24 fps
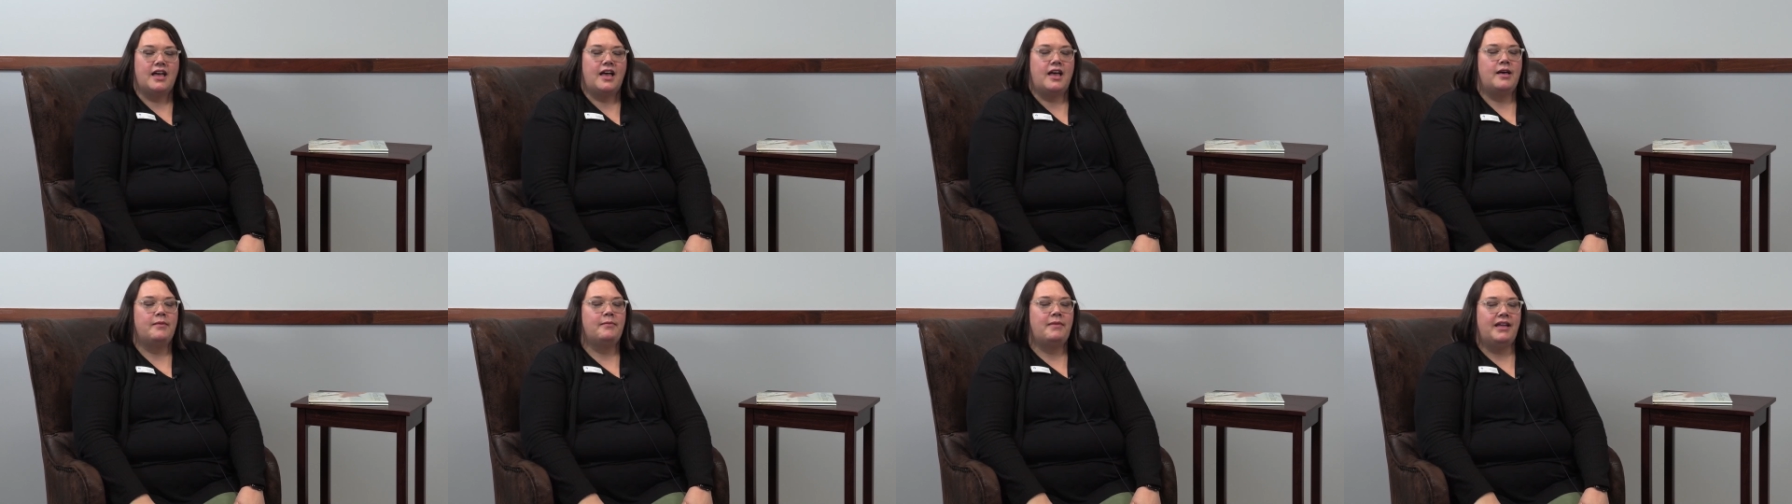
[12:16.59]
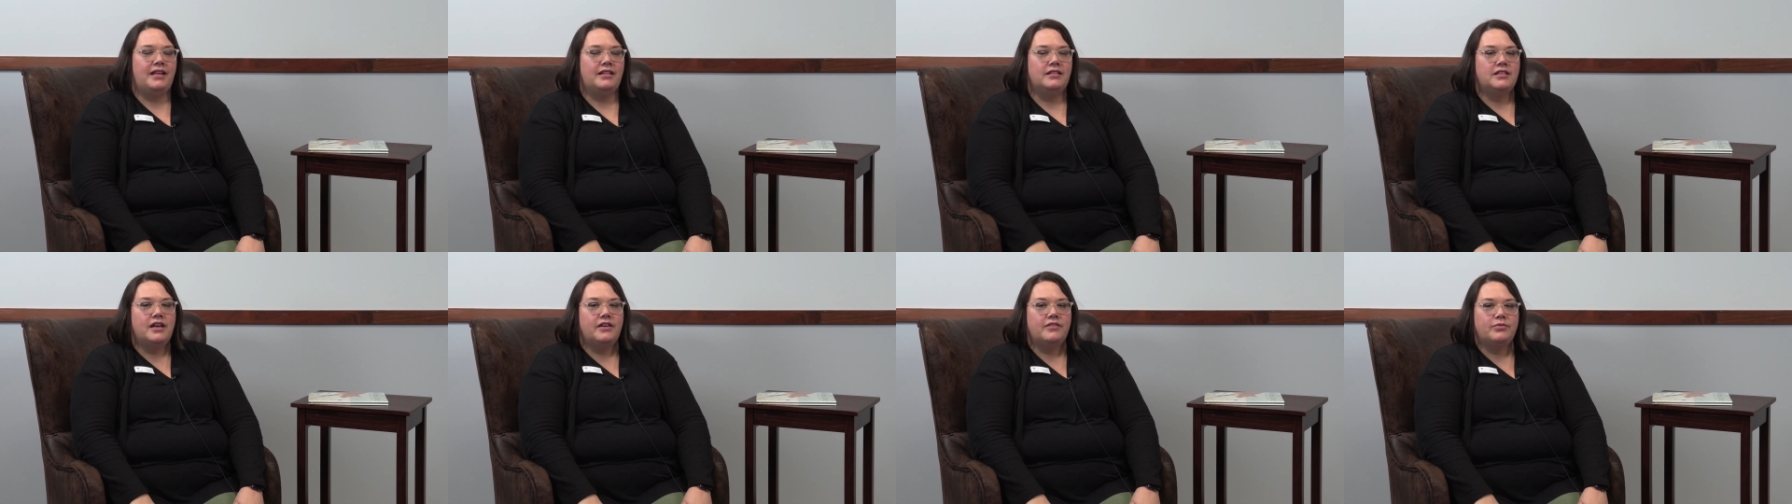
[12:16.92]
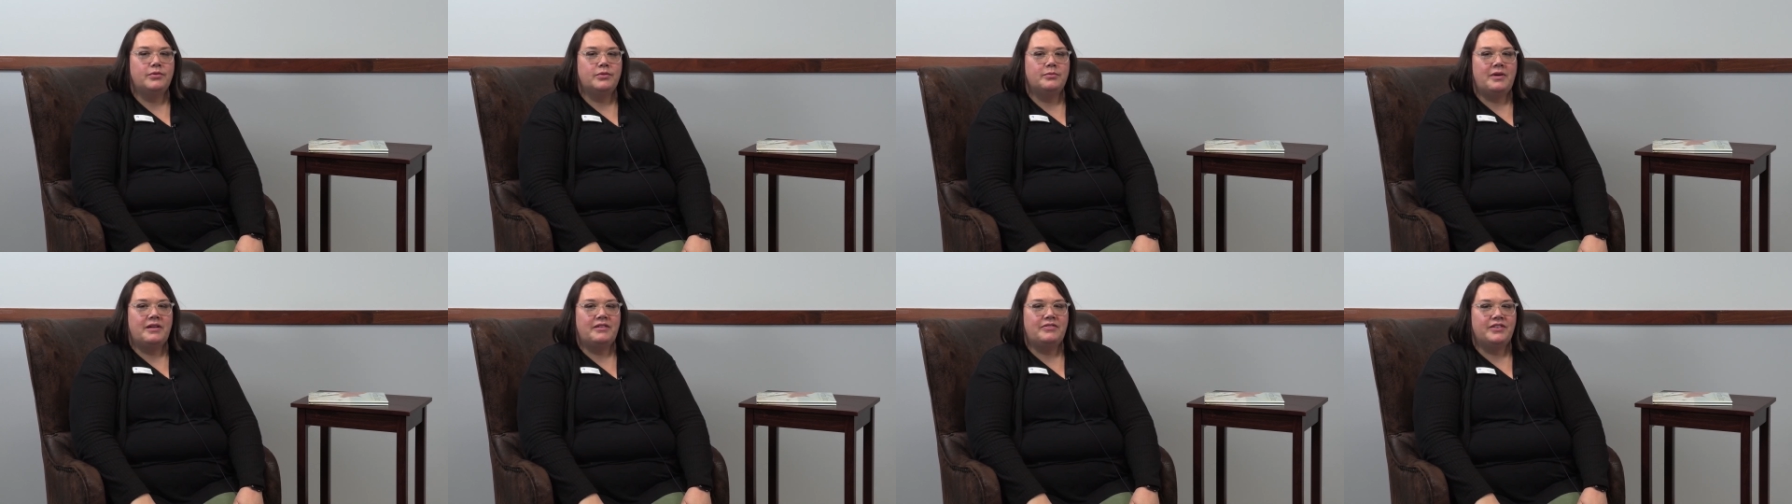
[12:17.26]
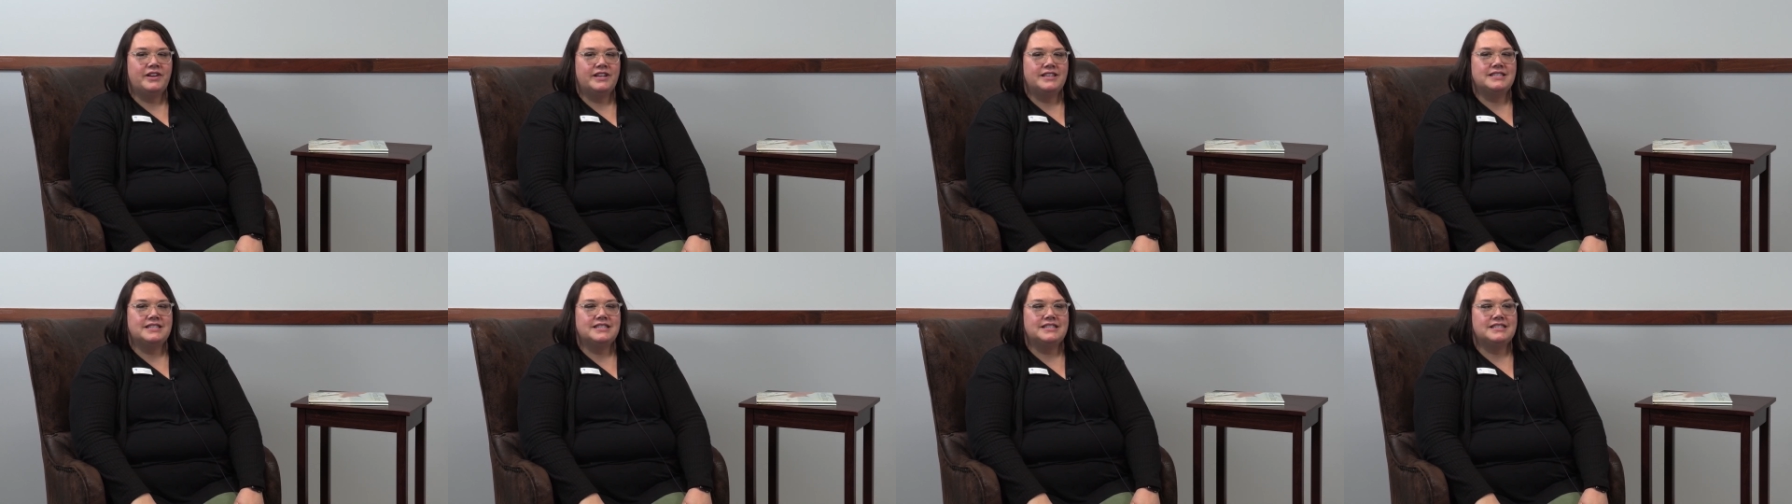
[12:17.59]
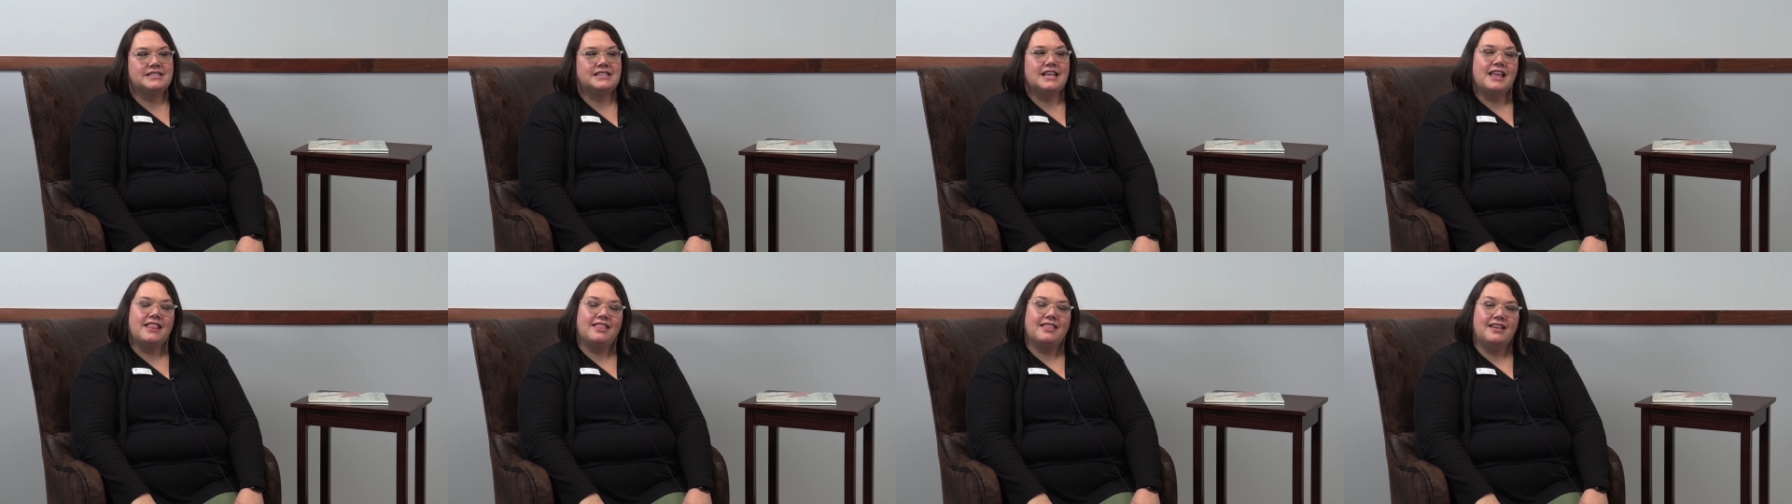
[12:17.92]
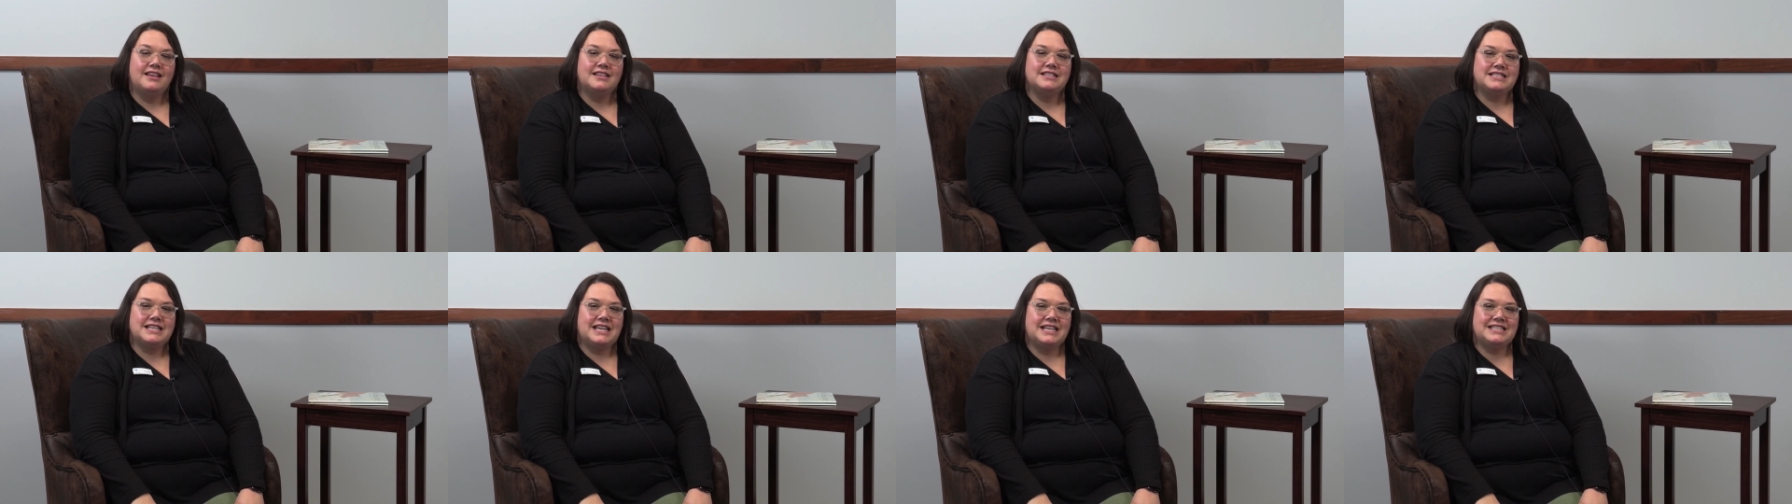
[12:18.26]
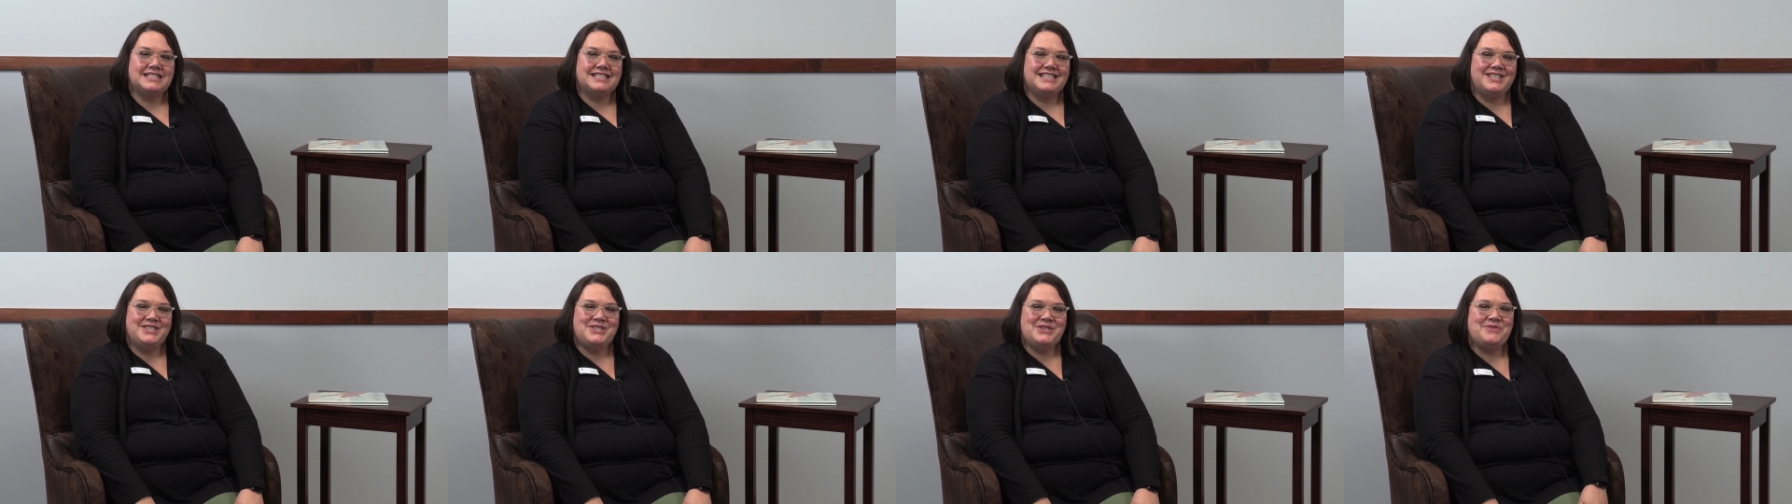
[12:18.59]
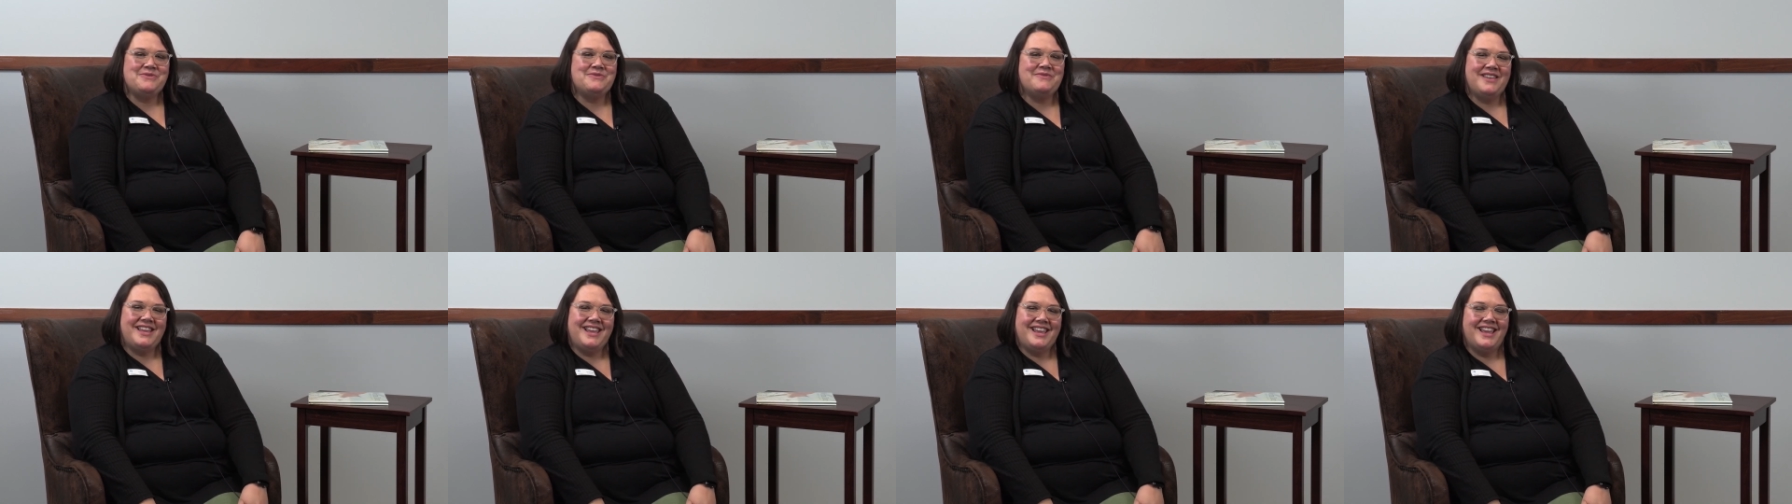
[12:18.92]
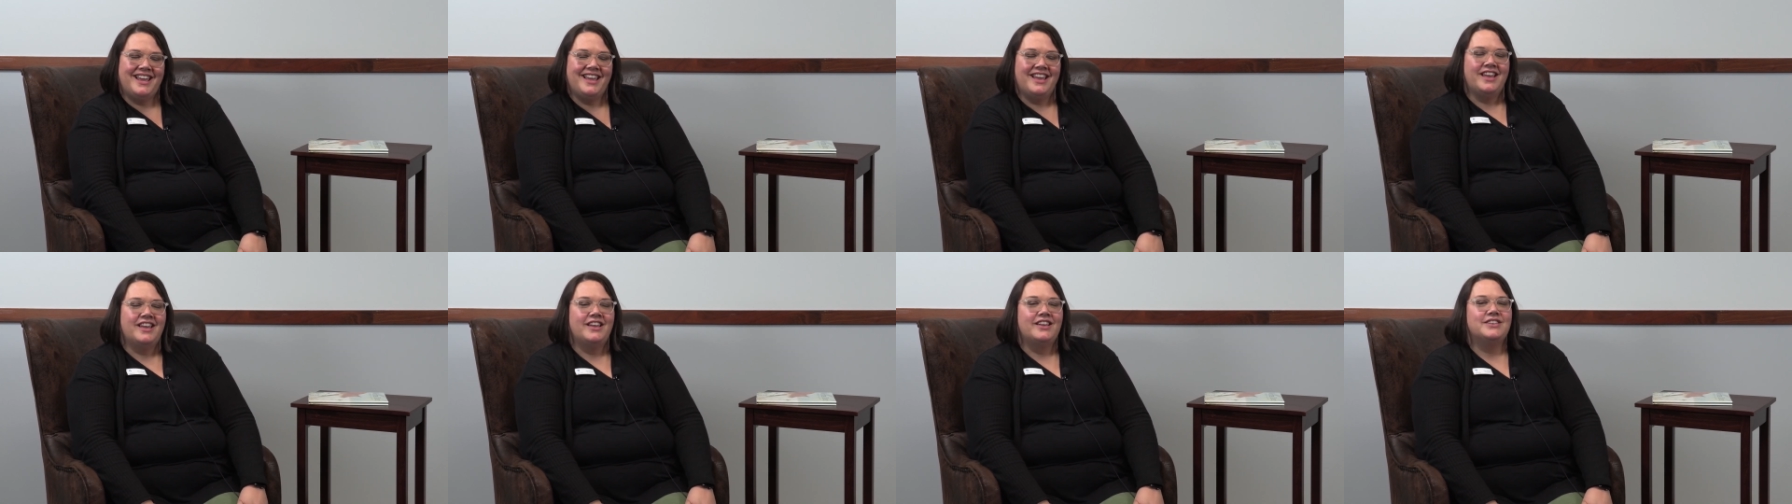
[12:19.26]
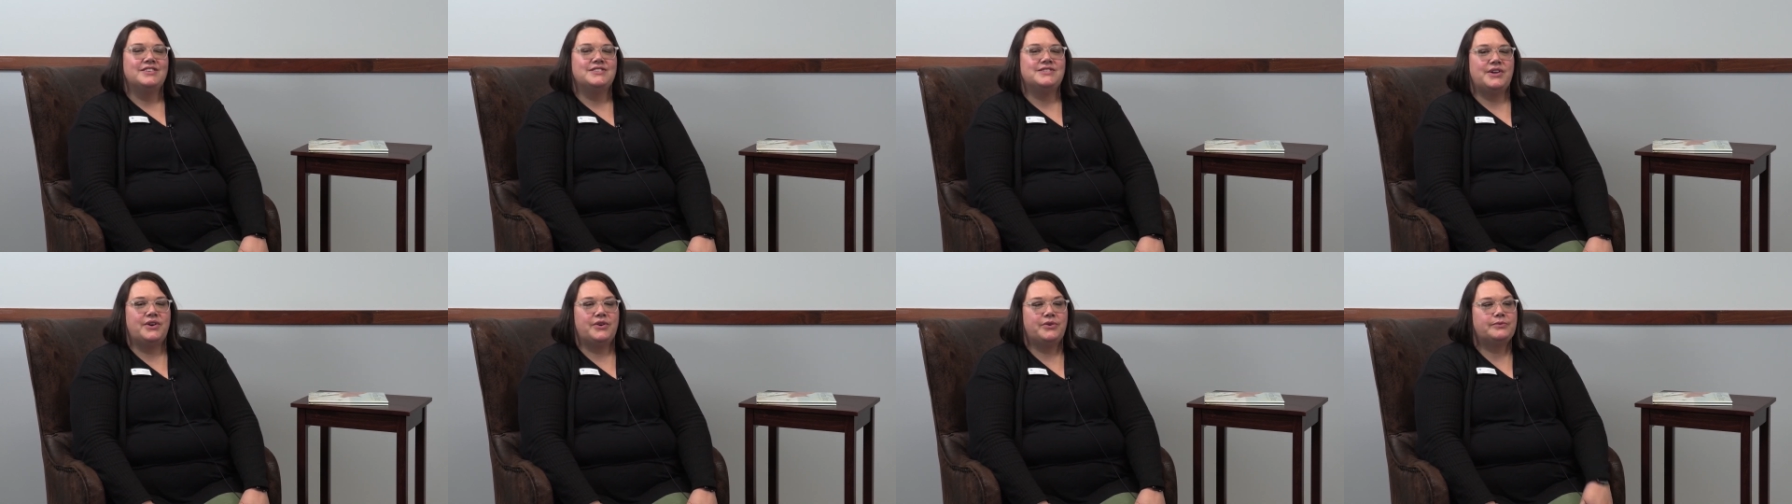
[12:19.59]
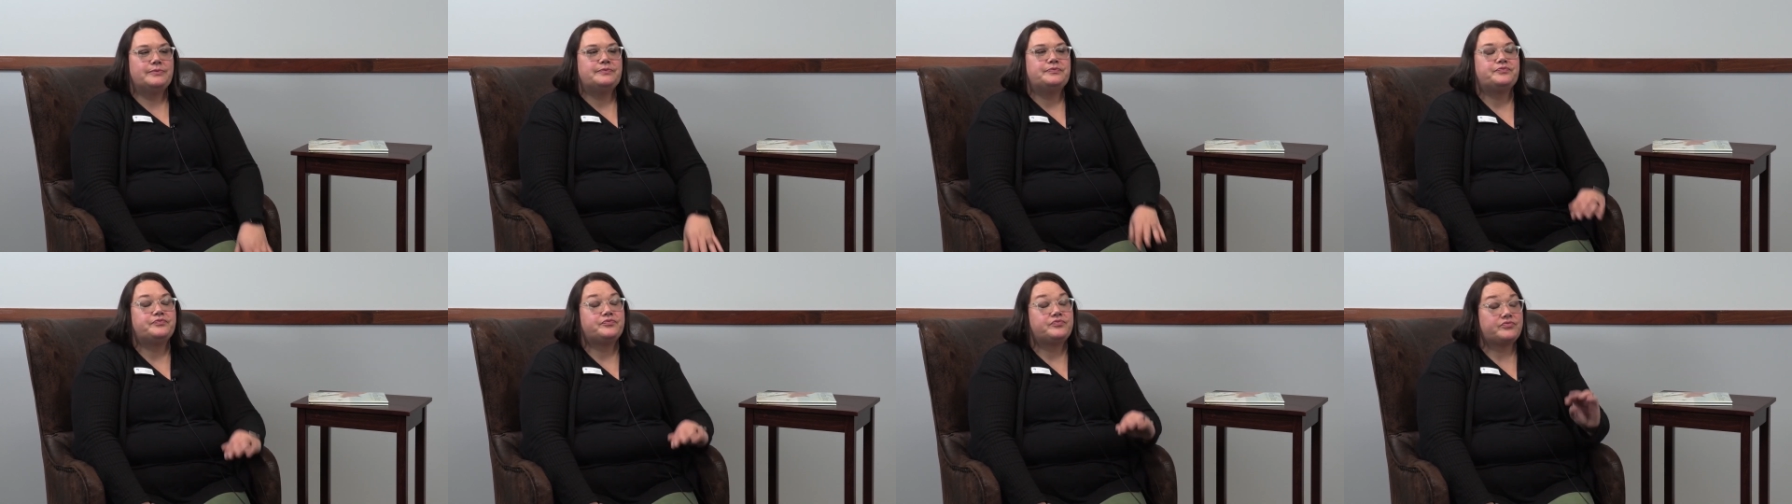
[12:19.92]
I love when my friends say things nicely to me. So